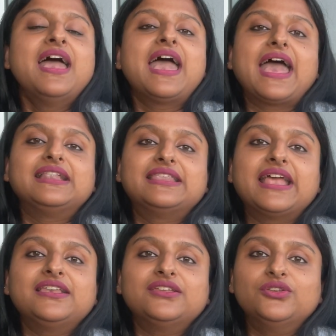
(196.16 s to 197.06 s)
and
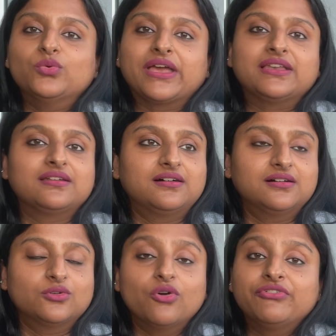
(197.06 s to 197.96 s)
then you can
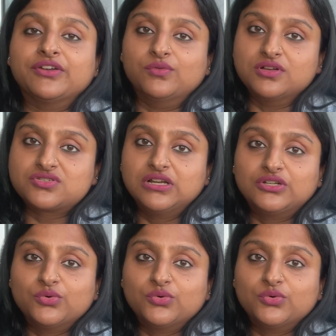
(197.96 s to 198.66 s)
go for a virtual